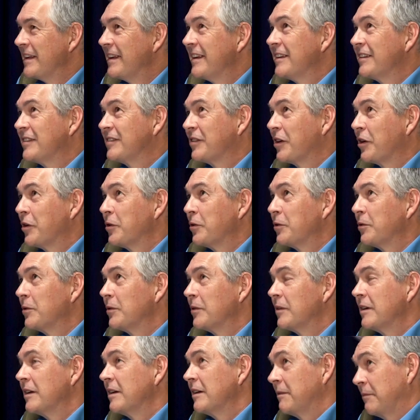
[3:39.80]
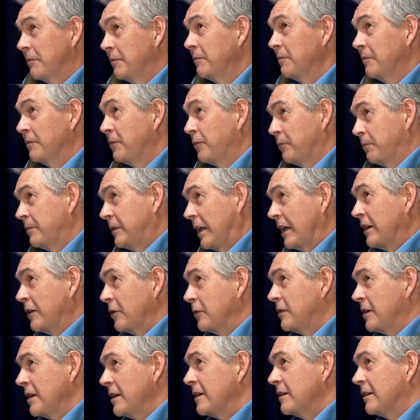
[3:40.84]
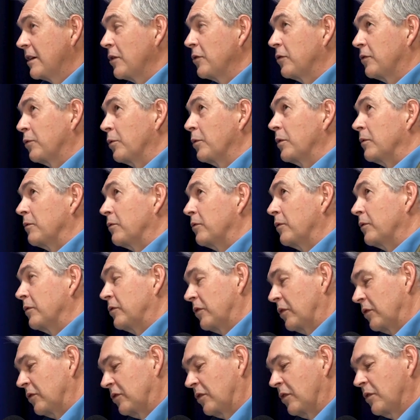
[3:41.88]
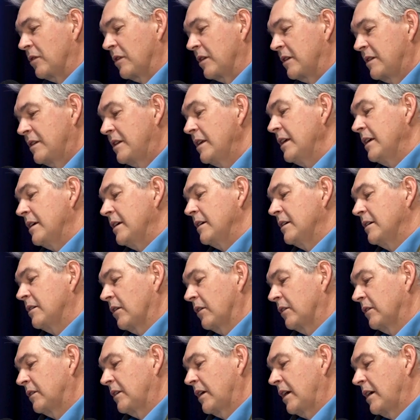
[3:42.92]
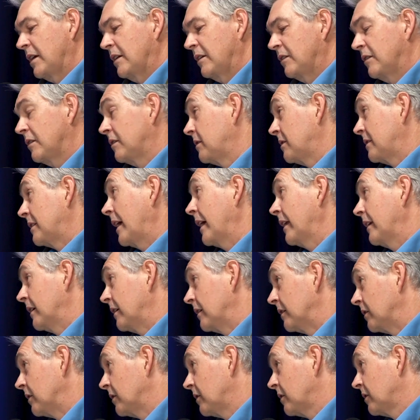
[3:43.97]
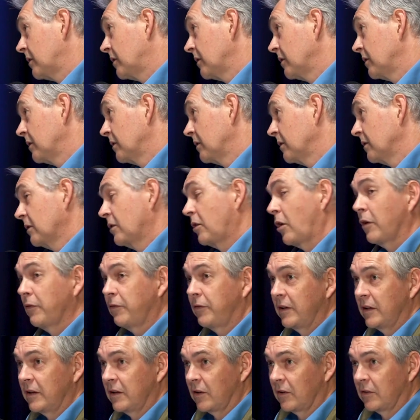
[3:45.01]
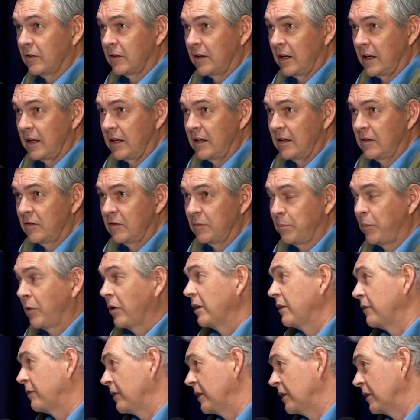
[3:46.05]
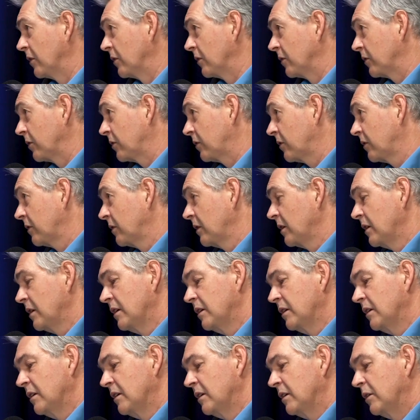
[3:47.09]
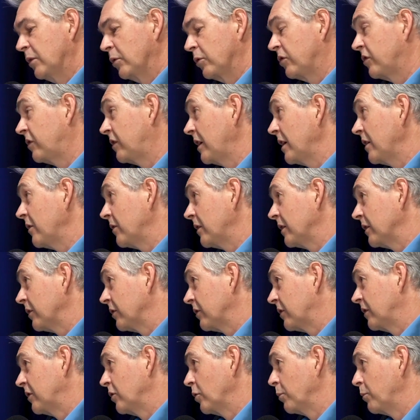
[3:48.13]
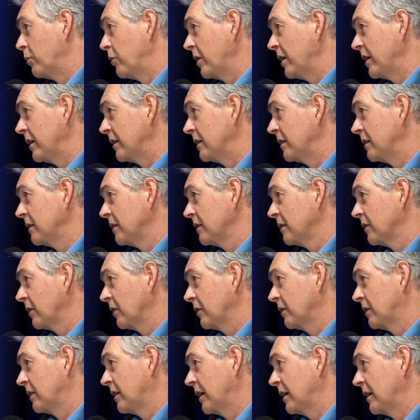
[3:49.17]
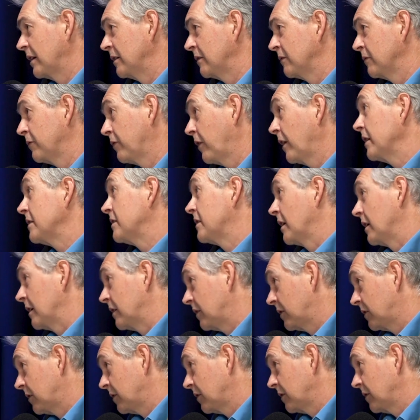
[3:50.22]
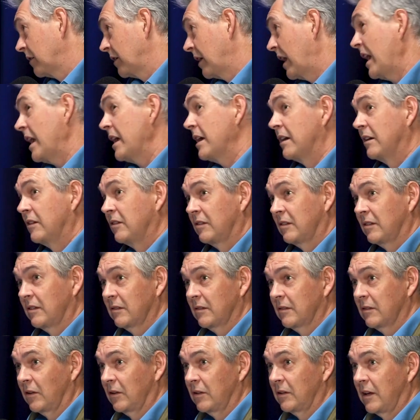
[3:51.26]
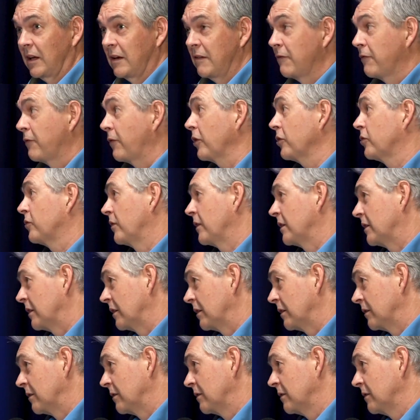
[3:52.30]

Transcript: So take the tea and toast. So the tea contains tannins, coffee contains polyphenols. Your cereals and your bread contain phytates. Eggs contain phosphatin.